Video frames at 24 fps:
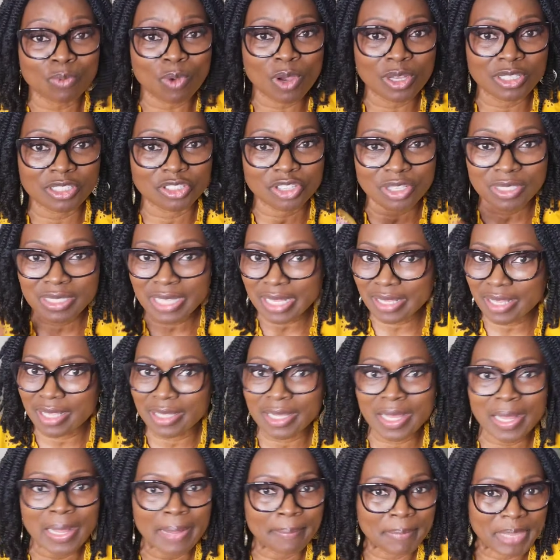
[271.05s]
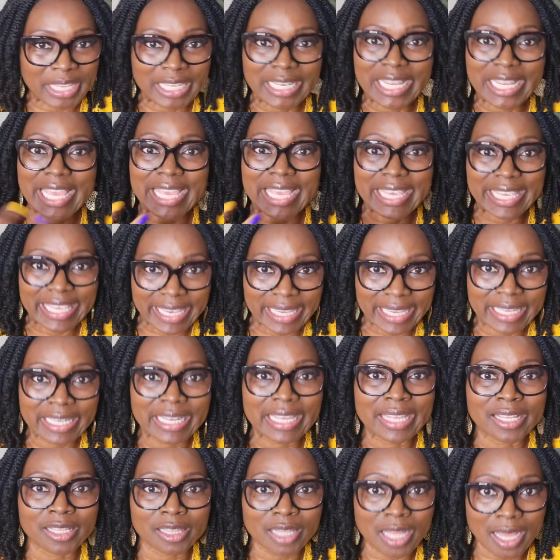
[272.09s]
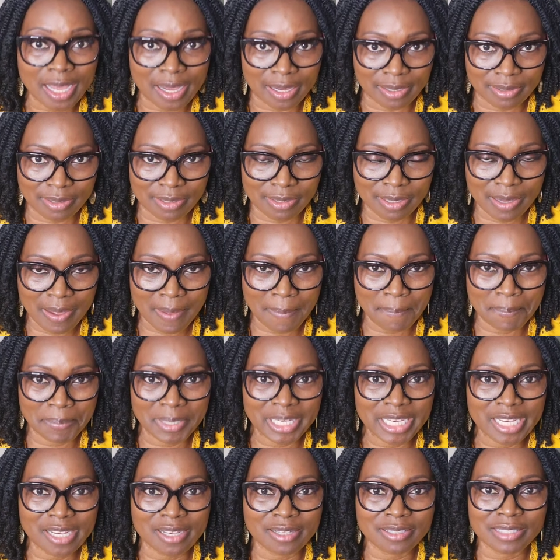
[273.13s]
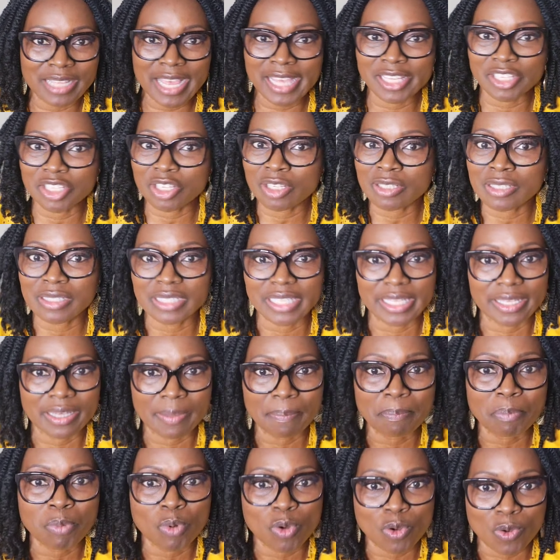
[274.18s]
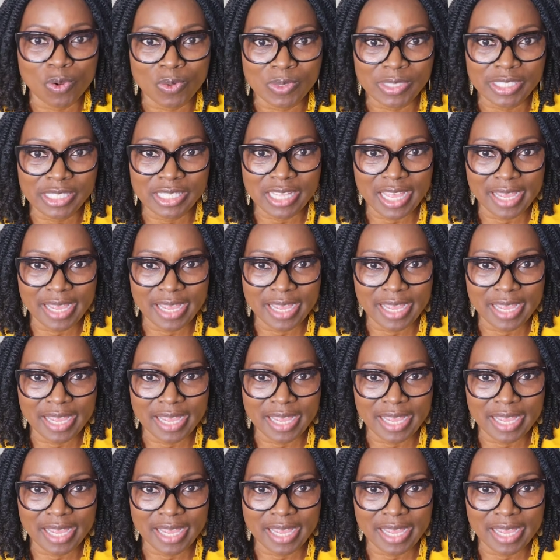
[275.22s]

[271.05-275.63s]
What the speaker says: one just started coming again a lot because I just did a post.